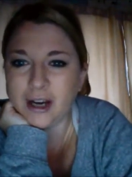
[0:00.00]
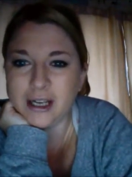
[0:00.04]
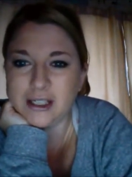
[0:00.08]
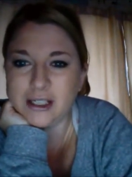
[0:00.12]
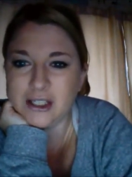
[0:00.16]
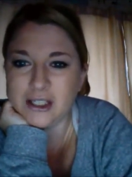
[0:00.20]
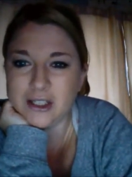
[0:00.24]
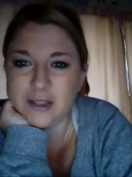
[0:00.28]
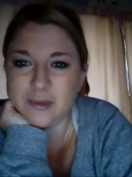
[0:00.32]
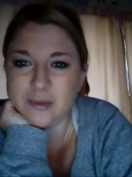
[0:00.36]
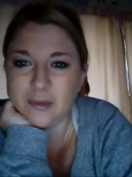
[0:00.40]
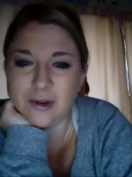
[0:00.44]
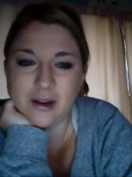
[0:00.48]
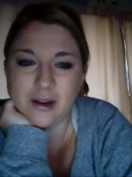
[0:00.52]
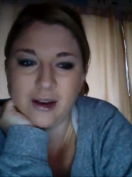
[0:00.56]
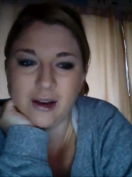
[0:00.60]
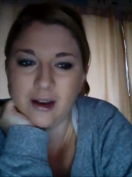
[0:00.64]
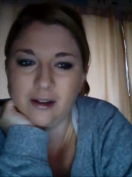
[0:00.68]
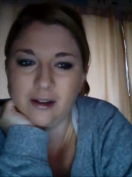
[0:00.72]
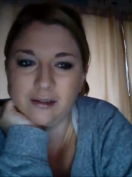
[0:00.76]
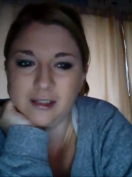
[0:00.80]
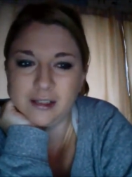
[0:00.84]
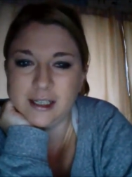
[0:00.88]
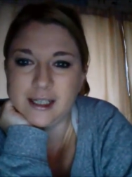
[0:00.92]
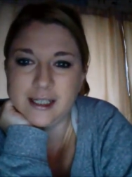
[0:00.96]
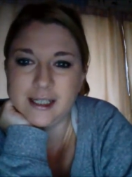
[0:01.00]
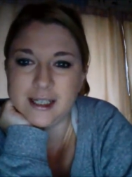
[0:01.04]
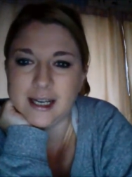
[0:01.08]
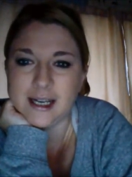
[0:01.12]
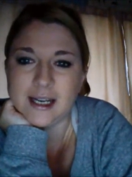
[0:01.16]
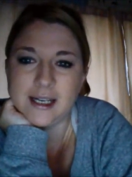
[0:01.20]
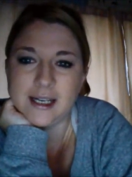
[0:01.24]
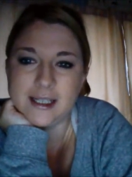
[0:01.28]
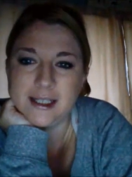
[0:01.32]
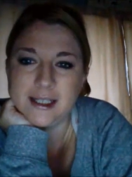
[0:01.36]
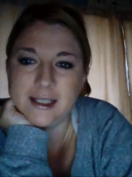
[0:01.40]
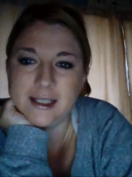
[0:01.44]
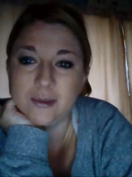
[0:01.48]
I just want to go get it
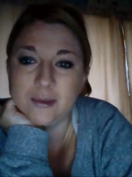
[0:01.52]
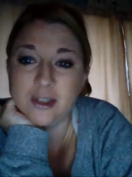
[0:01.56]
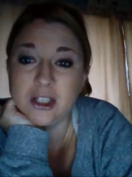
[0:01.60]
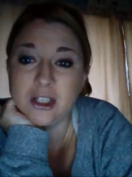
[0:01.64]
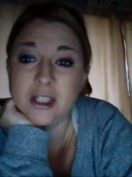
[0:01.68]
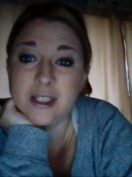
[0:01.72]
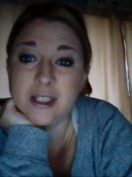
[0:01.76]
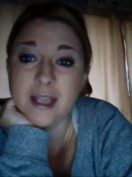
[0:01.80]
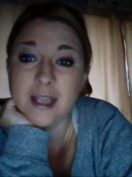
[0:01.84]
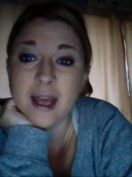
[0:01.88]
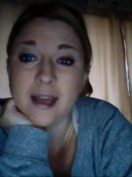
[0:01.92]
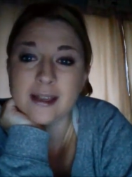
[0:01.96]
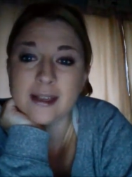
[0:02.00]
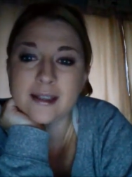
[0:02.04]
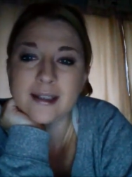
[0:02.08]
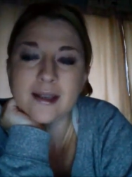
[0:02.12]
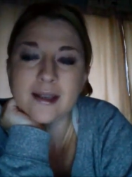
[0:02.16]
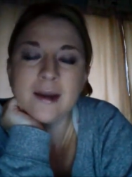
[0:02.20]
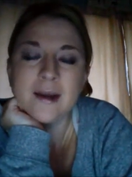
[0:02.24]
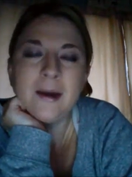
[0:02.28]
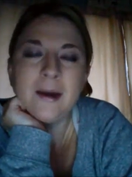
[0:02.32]
done and see what she says.